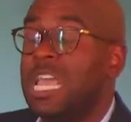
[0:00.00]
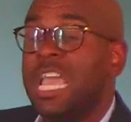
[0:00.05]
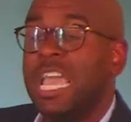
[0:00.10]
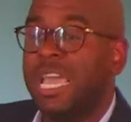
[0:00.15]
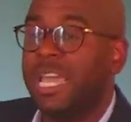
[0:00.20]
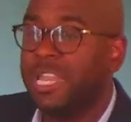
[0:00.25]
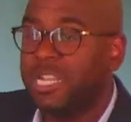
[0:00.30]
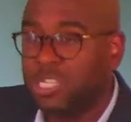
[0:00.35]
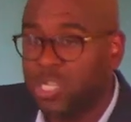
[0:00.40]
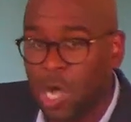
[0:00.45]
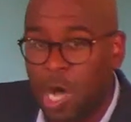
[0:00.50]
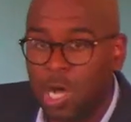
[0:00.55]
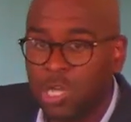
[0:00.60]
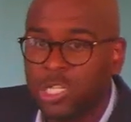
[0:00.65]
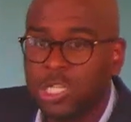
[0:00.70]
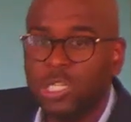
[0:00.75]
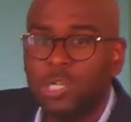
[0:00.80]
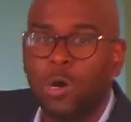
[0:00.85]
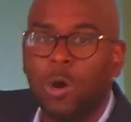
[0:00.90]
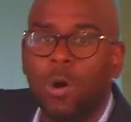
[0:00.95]
It is
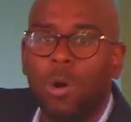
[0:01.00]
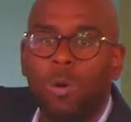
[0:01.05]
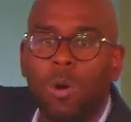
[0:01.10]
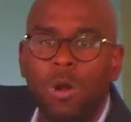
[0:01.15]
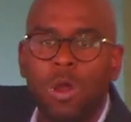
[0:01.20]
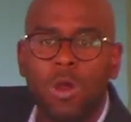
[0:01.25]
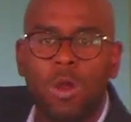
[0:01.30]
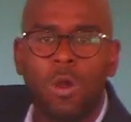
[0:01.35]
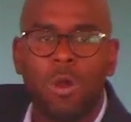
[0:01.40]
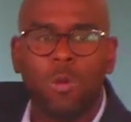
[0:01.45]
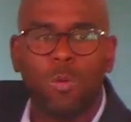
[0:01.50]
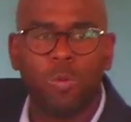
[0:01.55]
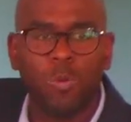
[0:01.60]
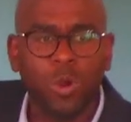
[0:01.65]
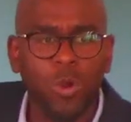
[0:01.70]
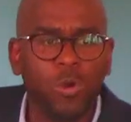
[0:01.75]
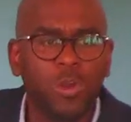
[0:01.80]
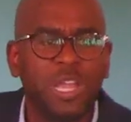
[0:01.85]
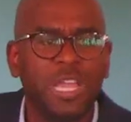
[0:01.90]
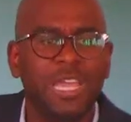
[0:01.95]
also
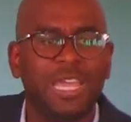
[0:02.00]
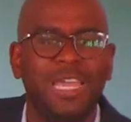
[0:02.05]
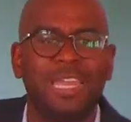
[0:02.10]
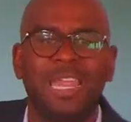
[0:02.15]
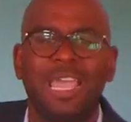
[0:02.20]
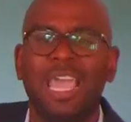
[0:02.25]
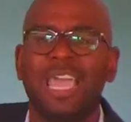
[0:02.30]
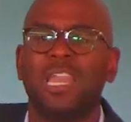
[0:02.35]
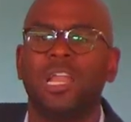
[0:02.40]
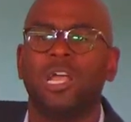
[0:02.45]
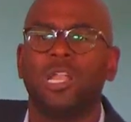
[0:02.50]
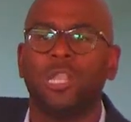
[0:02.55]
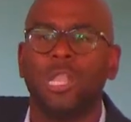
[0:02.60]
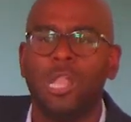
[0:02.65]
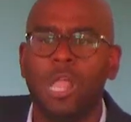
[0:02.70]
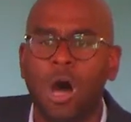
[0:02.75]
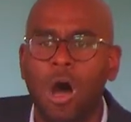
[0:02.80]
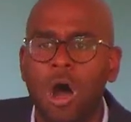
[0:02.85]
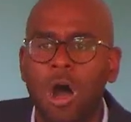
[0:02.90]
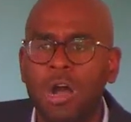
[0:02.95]
rooted in a
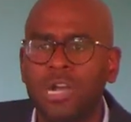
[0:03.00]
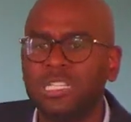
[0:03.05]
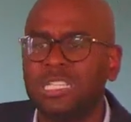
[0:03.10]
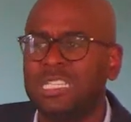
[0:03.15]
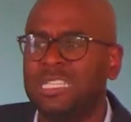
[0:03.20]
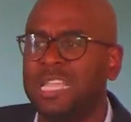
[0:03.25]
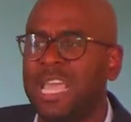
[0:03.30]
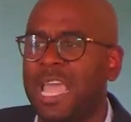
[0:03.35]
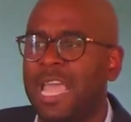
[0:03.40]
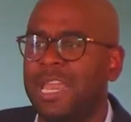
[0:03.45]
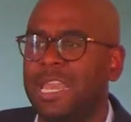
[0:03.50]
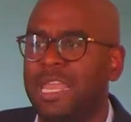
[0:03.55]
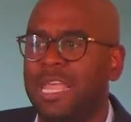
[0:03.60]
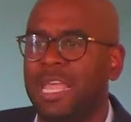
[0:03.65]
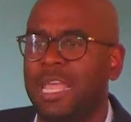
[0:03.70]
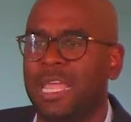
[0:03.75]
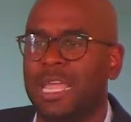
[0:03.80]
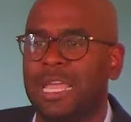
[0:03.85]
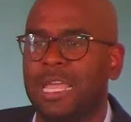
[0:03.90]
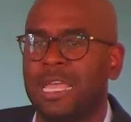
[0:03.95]
long
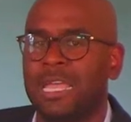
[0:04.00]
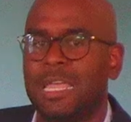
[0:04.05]
standing